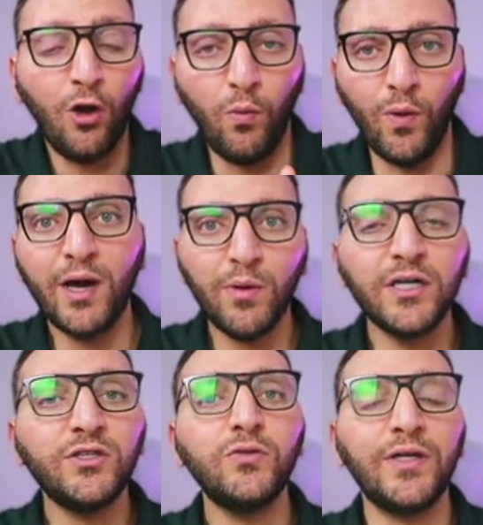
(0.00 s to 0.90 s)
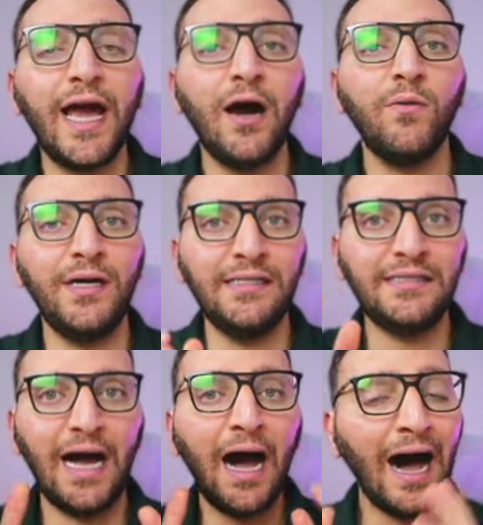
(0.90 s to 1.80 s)
What I want to do now is
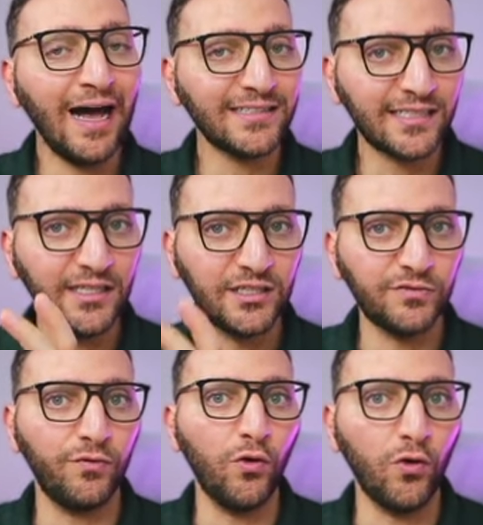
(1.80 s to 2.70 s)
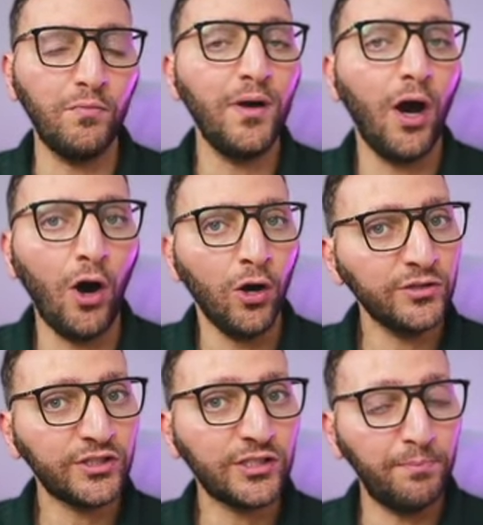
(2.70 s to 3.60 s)
ask this form on
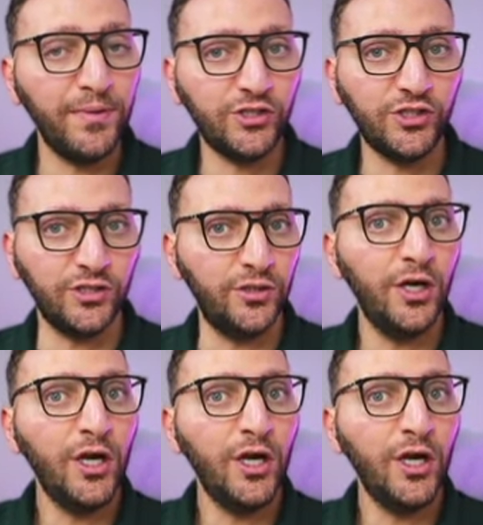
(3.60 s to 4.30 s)
submission